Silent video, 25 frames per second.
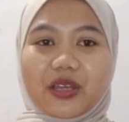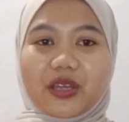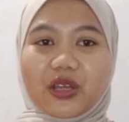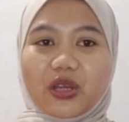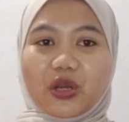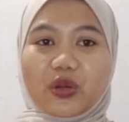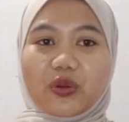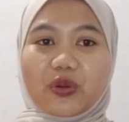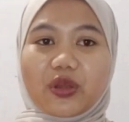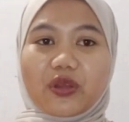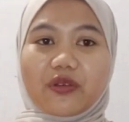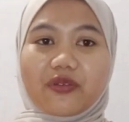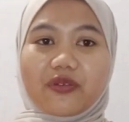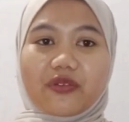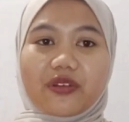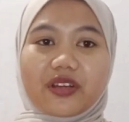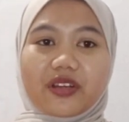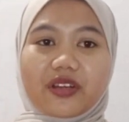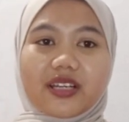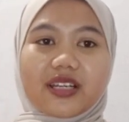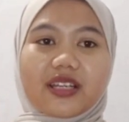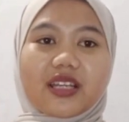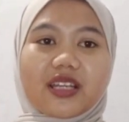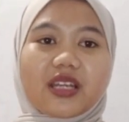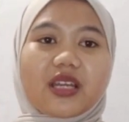
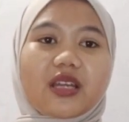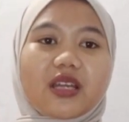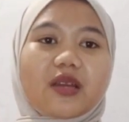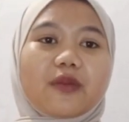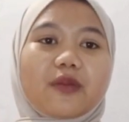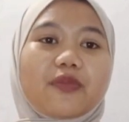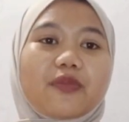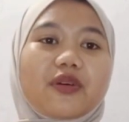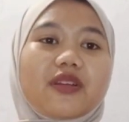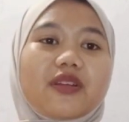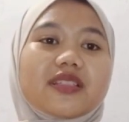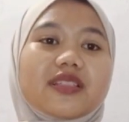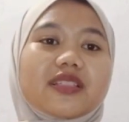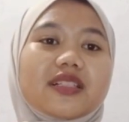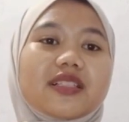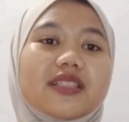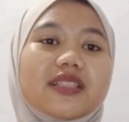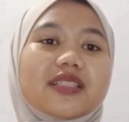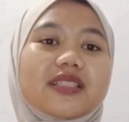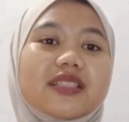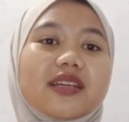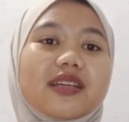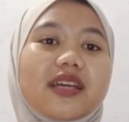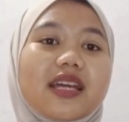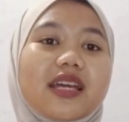However, bonds
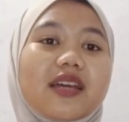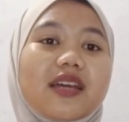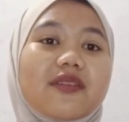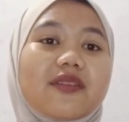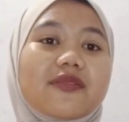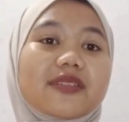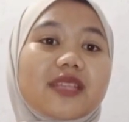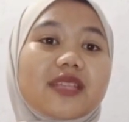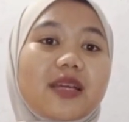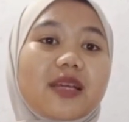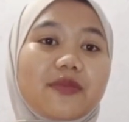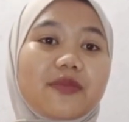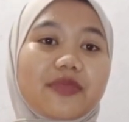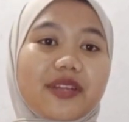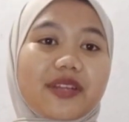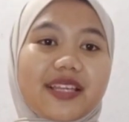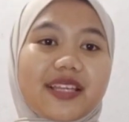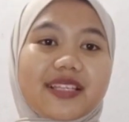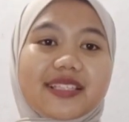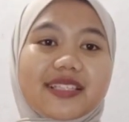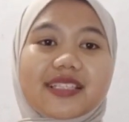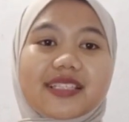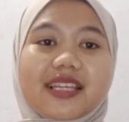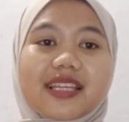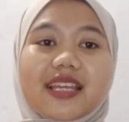also have some
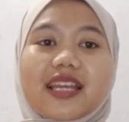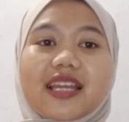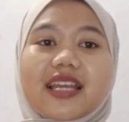risks.